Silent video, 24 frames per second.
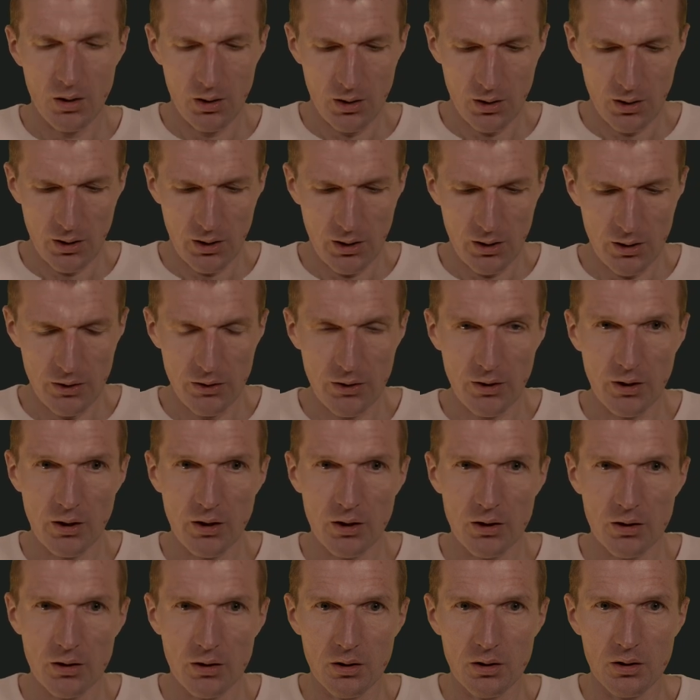And
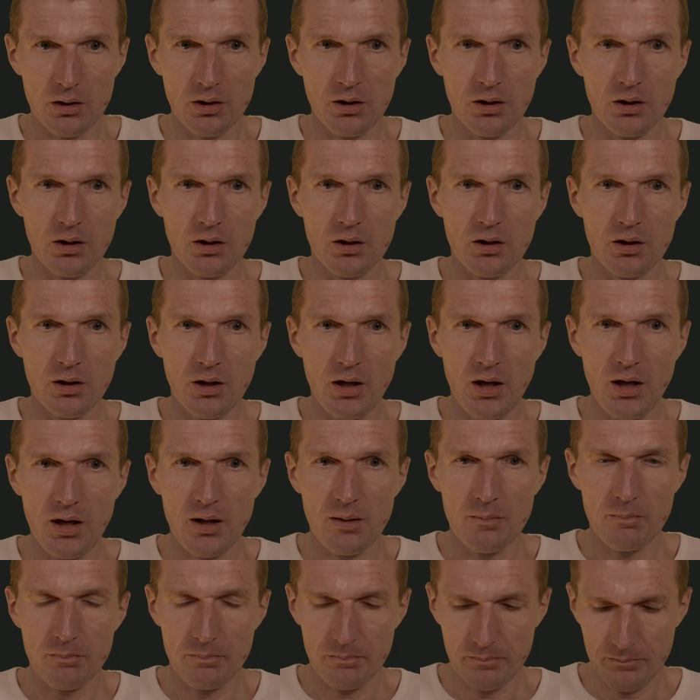then the
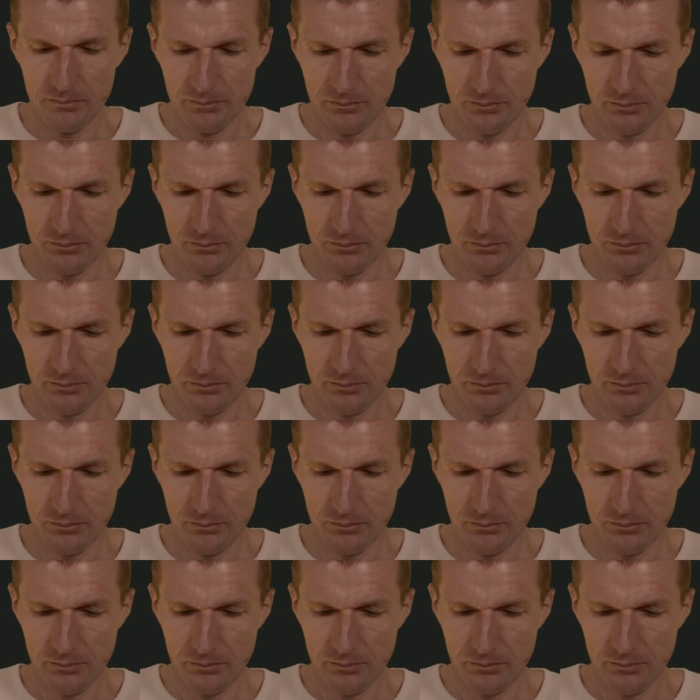name